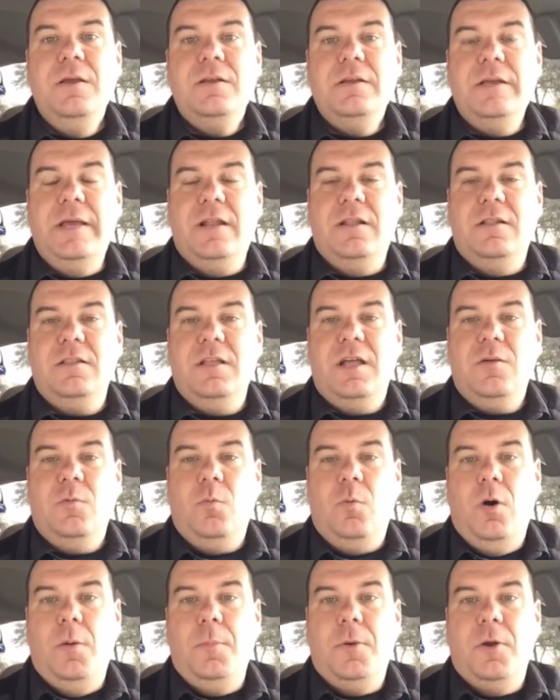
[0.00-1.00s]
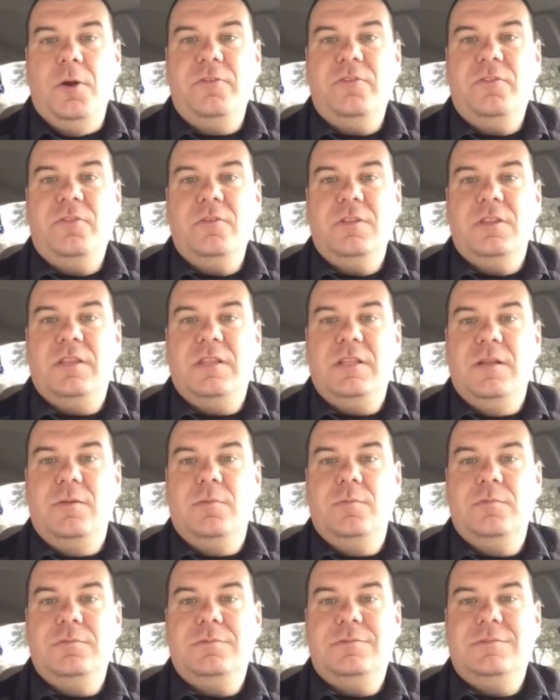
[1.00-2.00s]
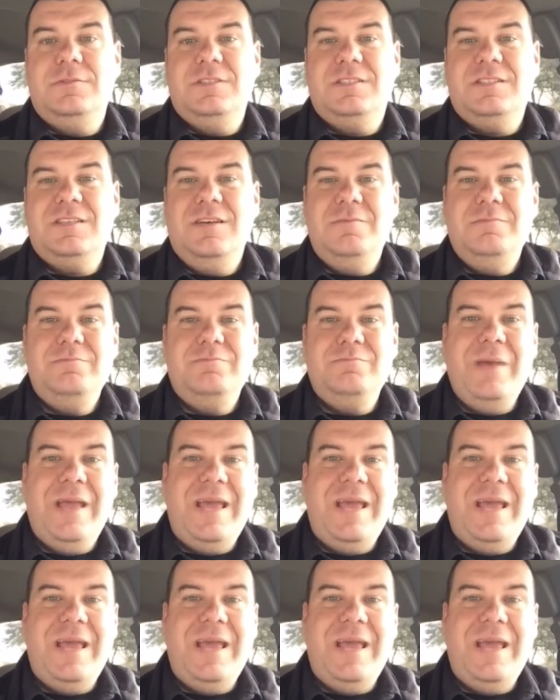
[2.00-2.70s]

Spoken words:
And a lot of Walmarts, some